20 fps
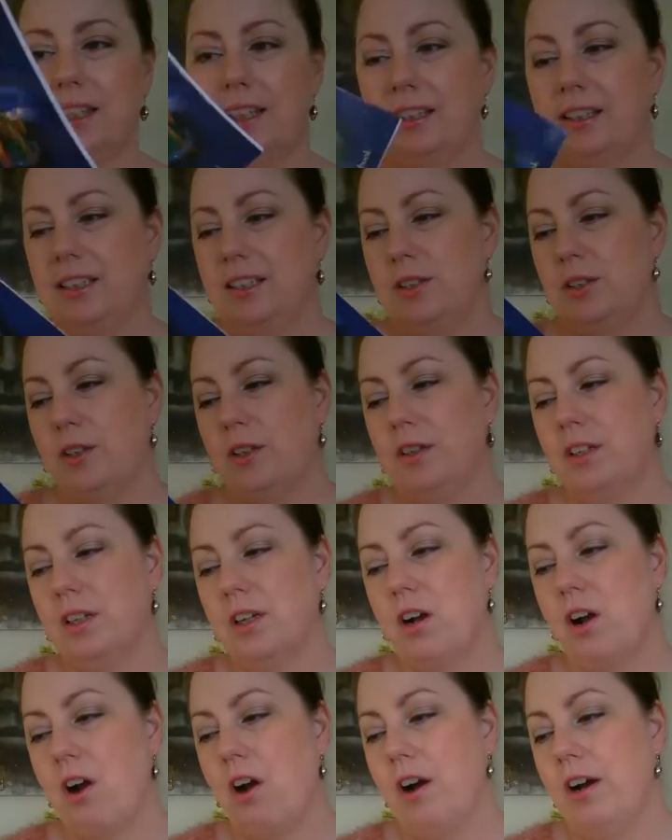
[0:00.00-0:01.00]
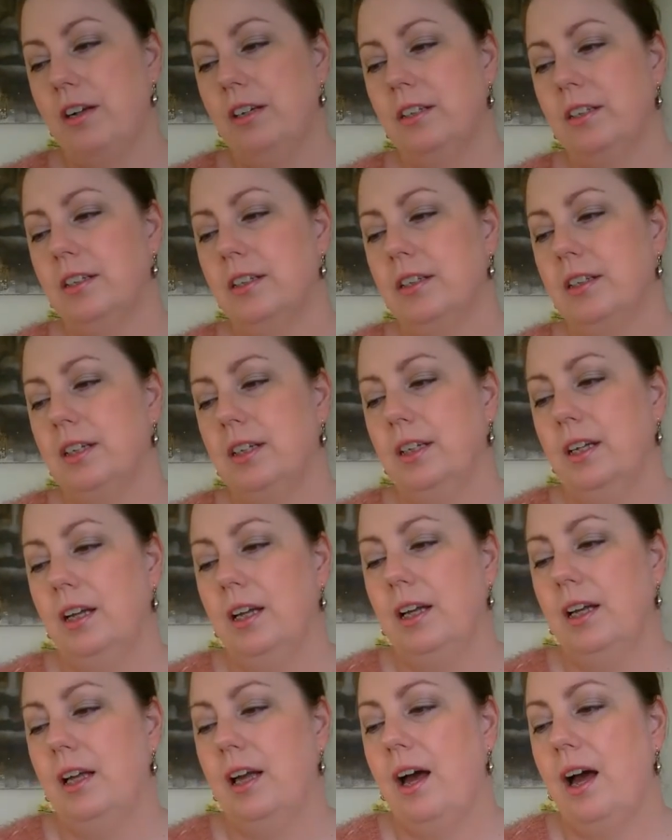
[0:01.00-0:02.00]
that is on the card.
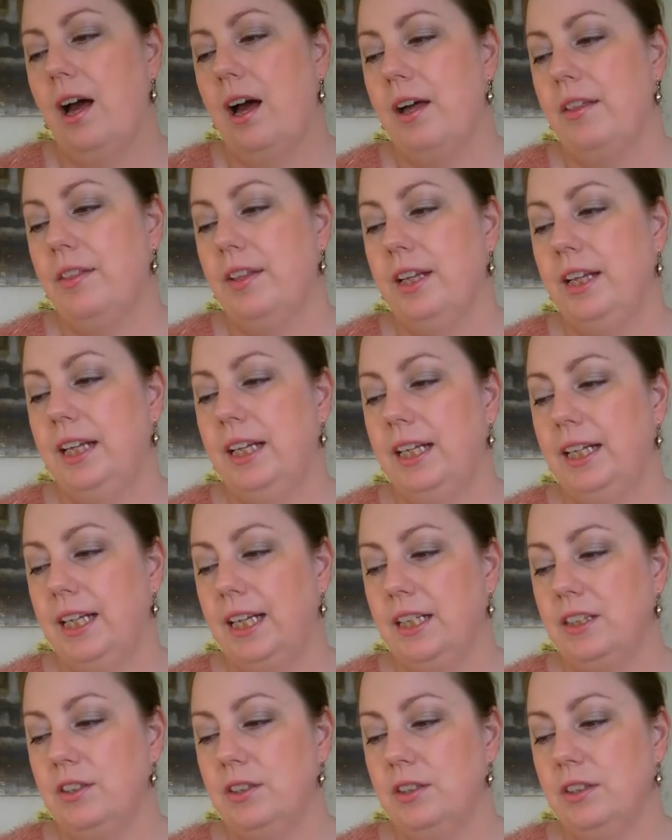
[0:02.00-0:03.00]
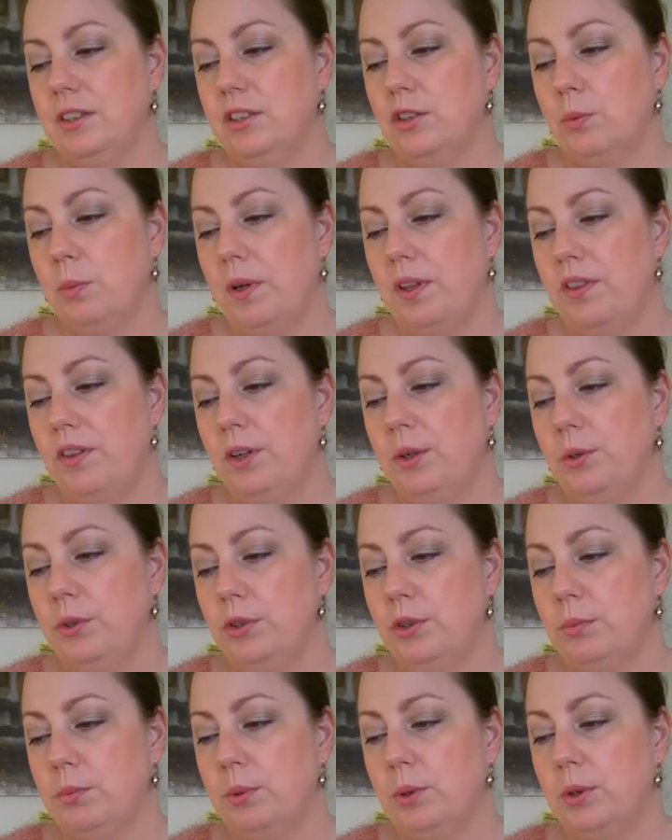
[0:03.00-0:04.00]
The healing angel is with you,
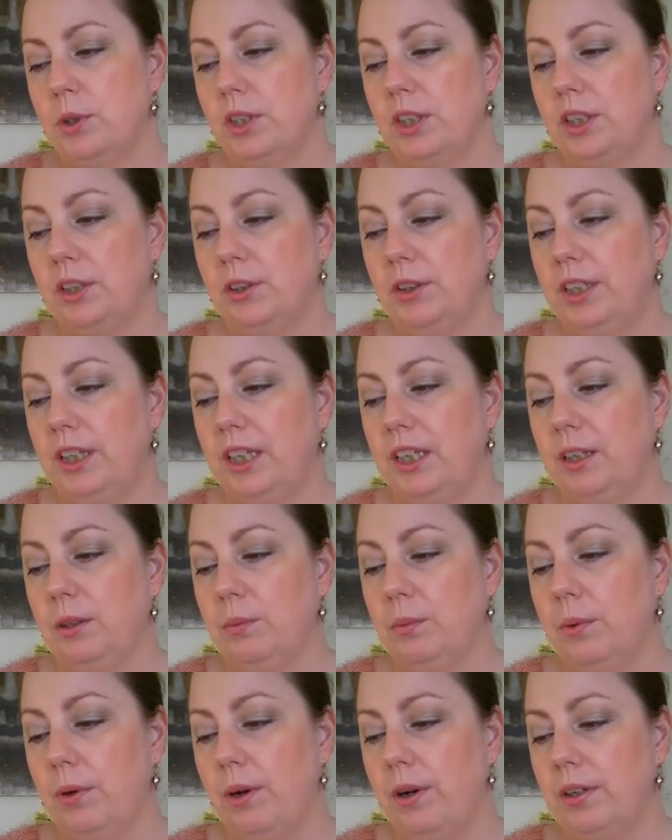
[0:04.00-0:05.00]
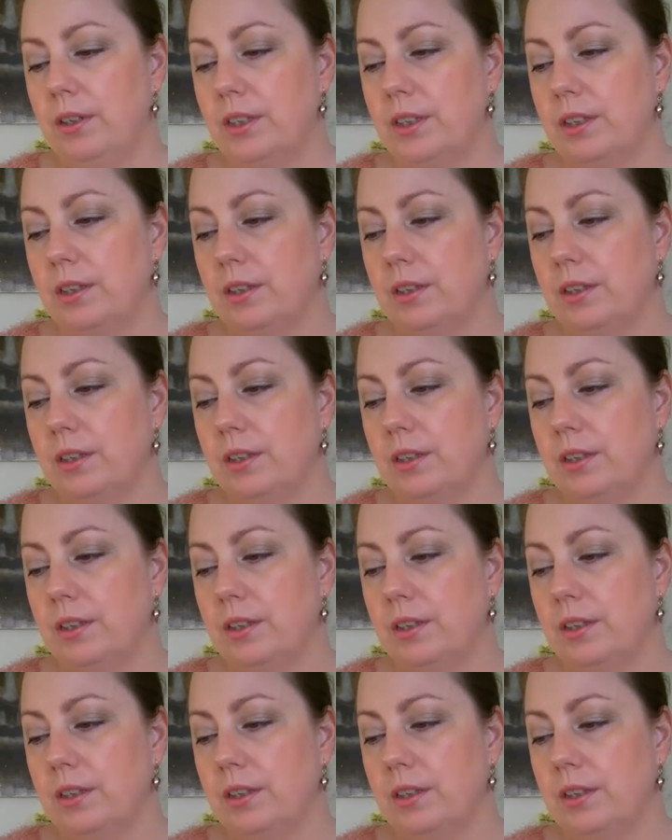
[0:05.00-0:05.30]
supporting your healing work,